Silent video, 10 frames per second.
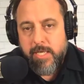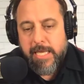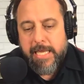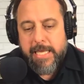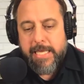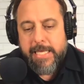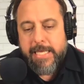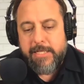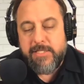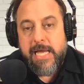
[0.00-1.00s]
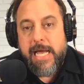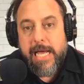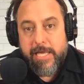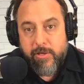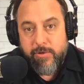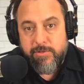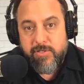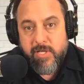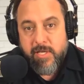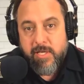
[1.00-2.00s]
and
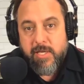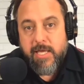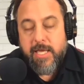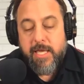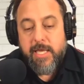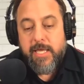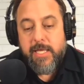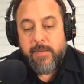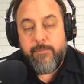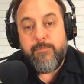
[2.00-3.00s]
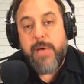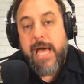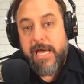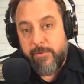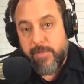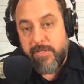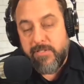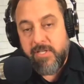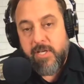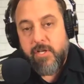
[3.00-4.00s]
tires and
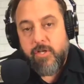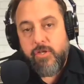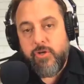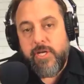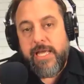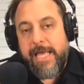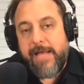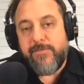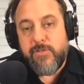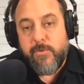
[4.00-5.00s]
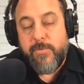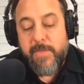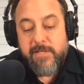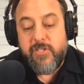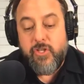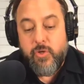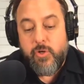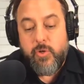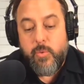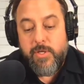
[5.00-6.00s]
batteries. You're going to have certain things that
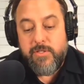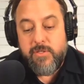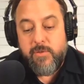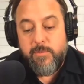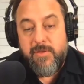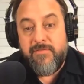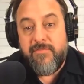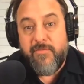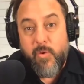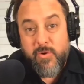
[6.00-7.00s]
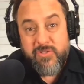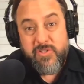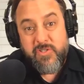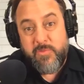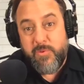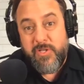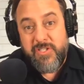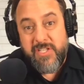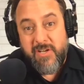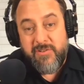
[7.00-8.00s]
you're going to be forced to put
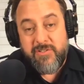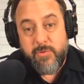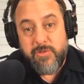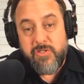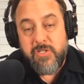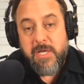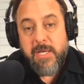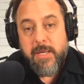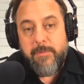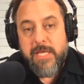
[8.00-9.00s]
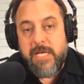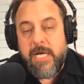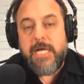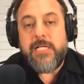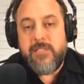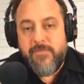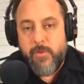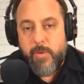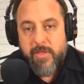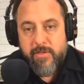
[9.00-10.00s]
into other sources because of
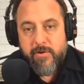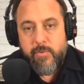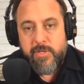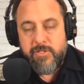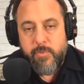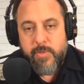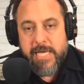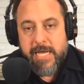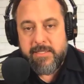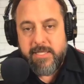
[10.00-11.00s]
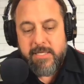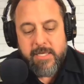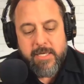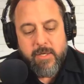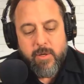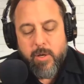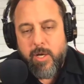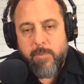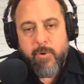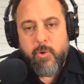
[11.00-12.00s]
the way they're going to react. Like
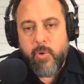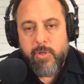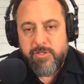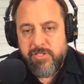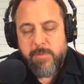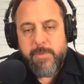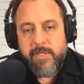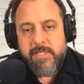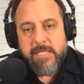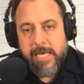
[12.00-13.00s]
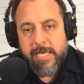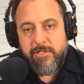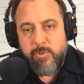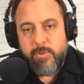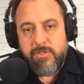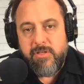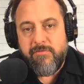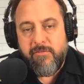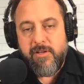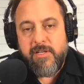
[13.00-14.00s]
bulk oil is typically tied to a
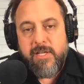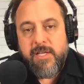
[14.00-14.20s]
different